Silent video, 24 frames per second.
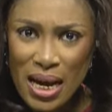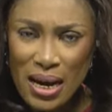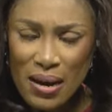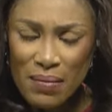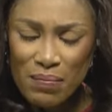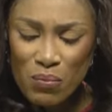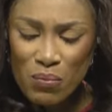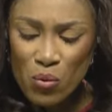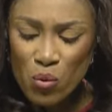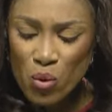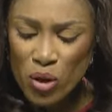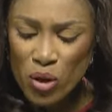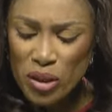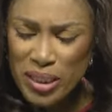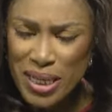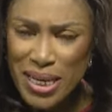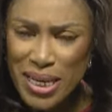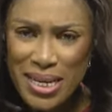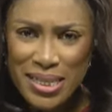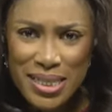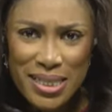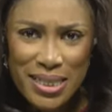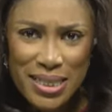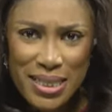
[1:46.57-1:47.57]
Um,
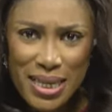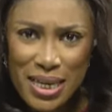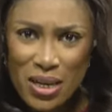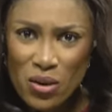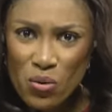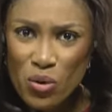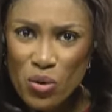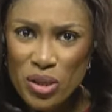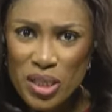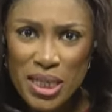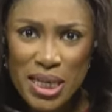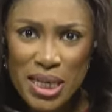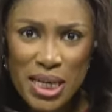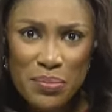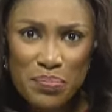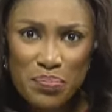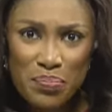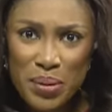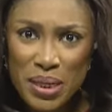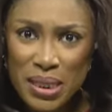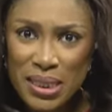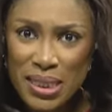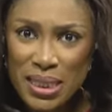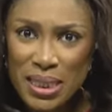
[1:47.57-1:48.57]
was he sick? Was
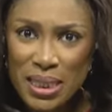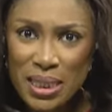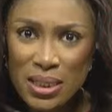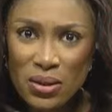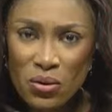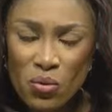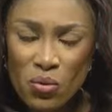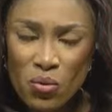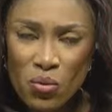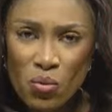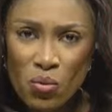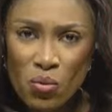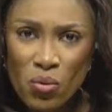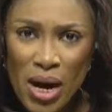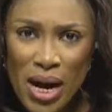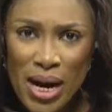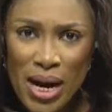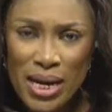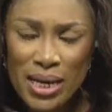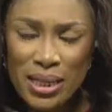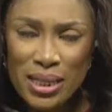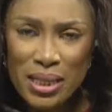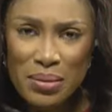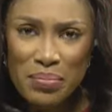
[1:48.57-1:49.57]
he beaten?
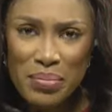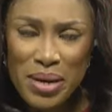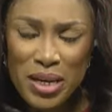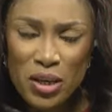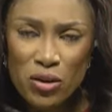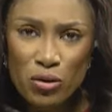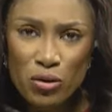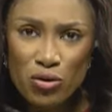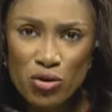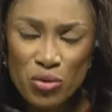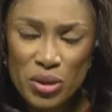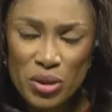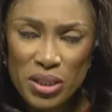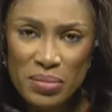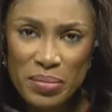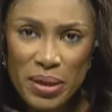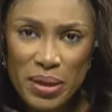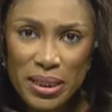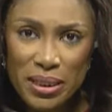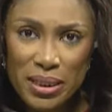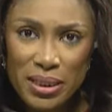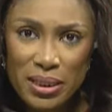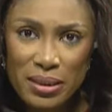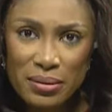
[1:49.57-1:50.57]
Why the medical
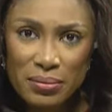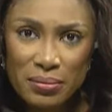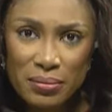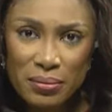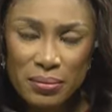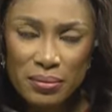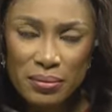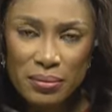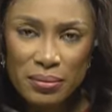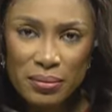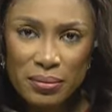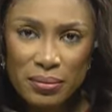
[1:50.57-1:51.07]
treatment?